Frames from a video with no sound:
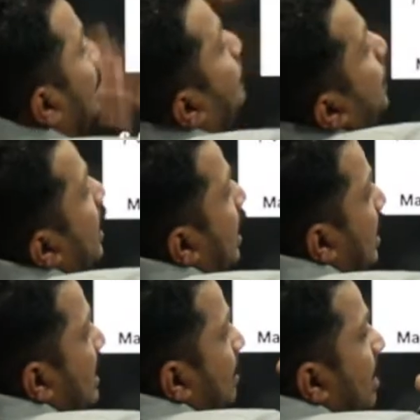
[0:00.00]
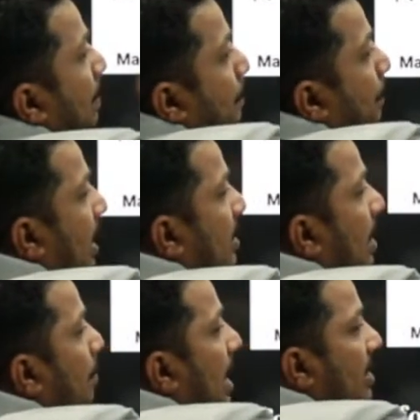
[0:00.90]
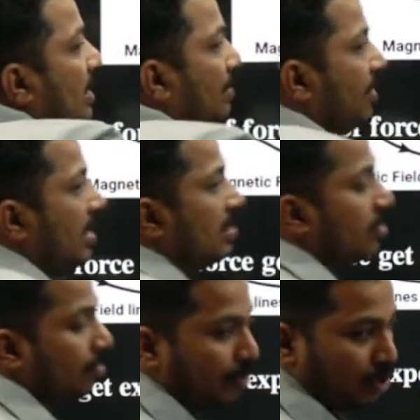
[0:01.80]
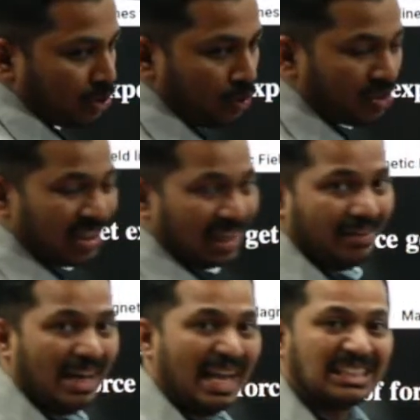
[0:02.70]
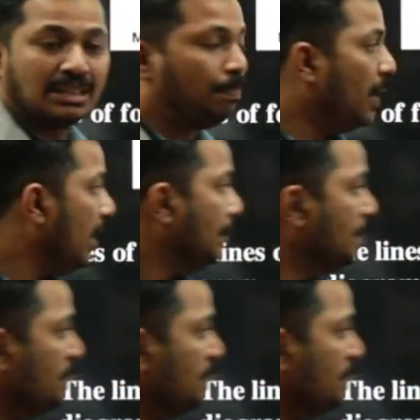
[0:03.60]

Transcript: repel the magnetic fields of force, or they will expel